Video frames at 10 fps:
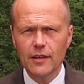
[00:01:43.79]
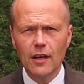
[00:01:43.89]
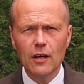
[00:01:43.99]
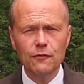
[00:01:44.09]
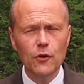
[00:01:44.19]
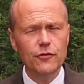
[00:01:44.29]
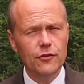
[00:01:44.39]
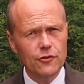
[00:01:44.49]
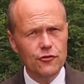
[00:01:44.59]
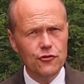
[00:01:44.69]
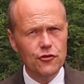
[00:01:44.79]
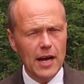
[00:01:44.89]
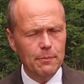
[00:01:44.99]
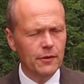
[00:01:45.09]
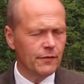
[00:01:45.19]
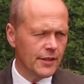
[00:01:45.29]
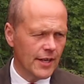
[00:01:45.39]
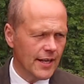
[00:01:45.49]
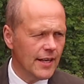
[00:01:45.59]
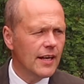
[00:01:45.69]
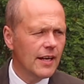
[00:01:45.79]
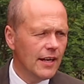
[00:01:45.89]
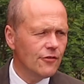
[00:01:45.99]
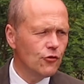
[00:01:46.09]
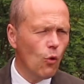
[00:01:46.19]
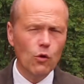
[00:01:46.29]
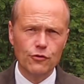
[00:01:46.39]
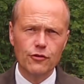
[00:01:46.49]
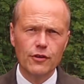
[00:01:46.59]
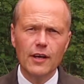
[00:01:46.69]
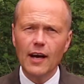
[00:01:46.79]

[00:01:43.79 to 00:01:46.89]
Our first chap of the day is George,